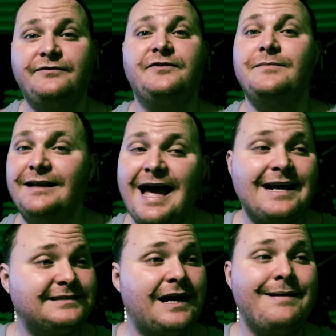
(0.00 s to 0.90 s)
You feel me?
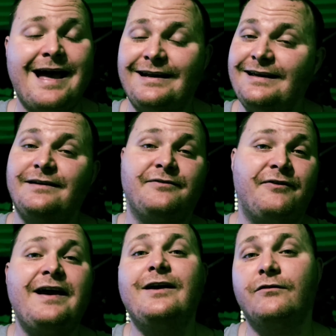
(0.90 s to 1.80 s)
Last time I had to get in a
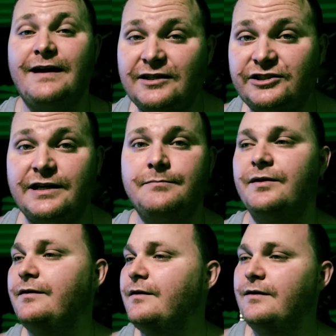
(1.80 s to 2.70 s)
fight over that shit,
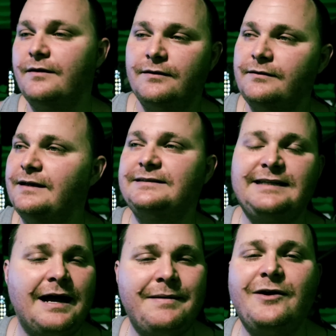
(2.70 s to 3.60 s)
but this
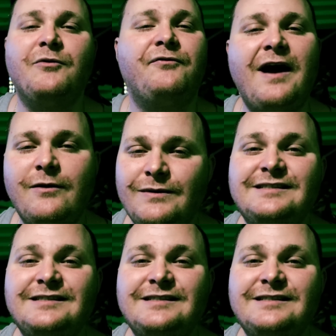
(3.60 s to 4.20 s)
time ain't no fight.